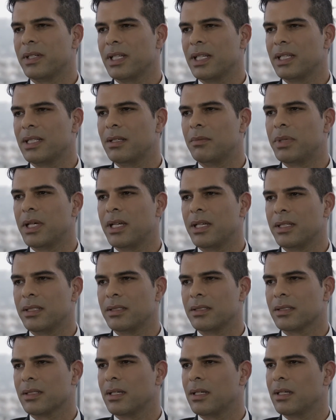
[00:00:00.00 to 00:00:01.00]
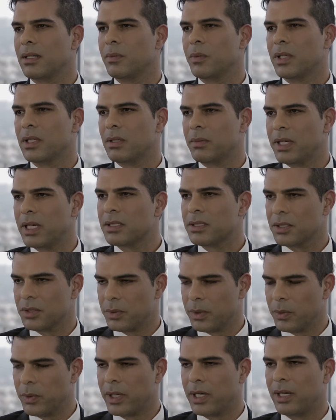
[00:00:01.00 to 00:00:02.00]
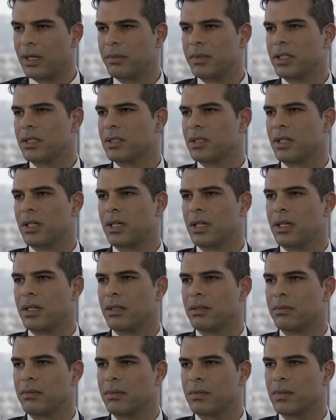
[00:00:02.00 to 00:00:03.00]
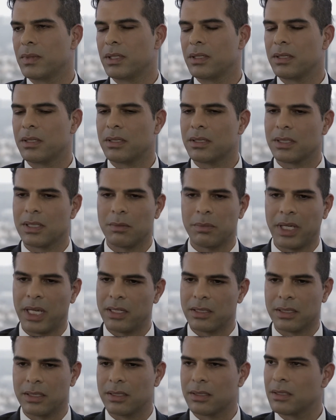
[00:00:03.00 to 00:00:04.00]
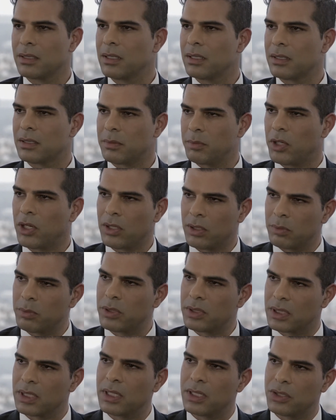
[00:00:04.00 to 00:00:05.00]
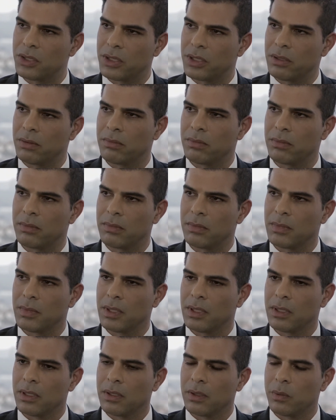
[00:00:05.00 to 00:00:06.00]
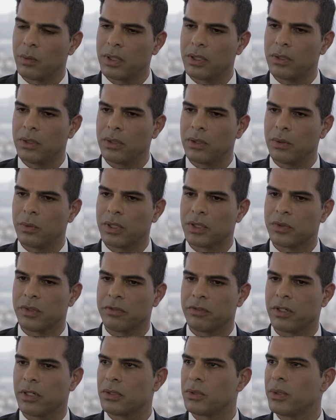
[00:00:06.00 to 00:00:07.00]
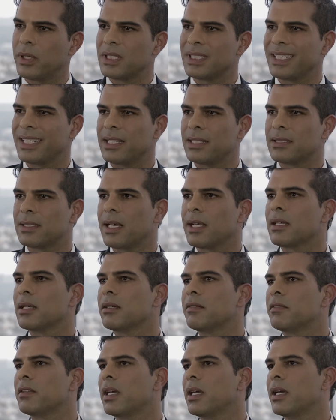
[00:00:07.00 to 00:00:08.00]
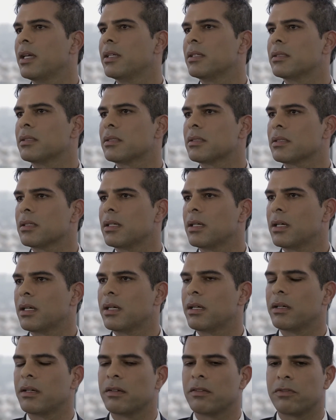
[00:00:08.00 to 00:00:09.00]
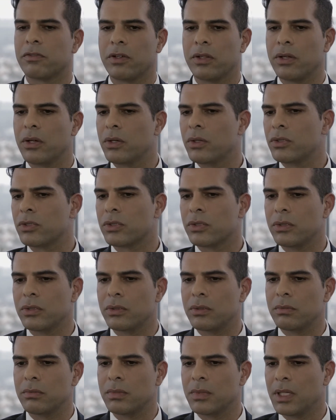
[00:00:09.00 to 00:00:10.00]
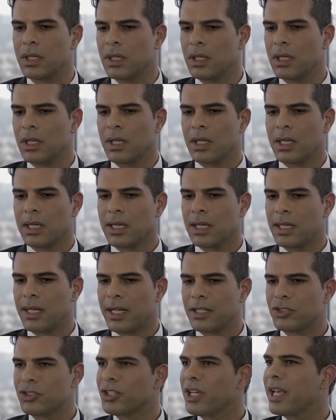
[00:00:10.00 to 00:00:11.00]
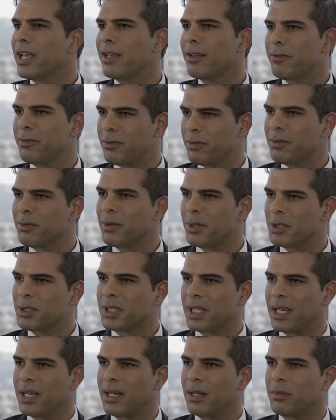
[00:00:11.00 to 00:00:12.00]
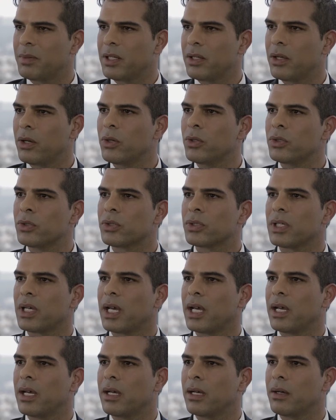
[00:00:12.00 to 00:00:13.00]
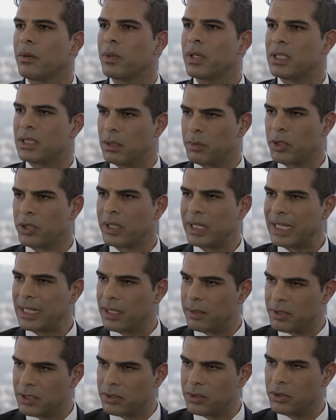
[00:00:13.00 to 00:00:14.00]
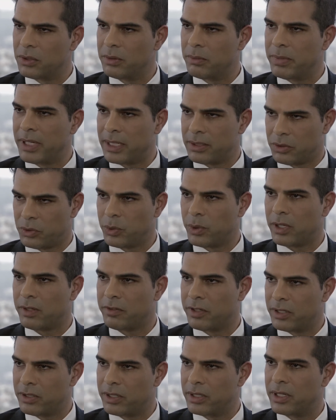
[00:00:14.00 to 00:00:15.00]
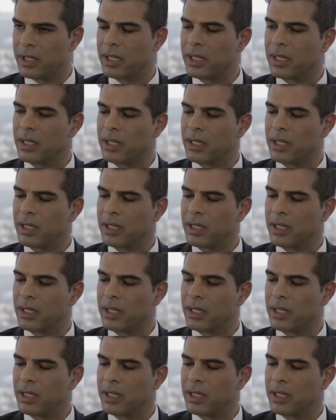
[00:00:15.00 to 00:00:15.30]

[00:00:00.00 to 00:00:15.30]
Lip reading: really depends on what the patient's requirements are. Some patients need a smaller procedure. We do what's referred to as an executive case for those whom cannot shave their scalp, and those we typically limit to about 1,200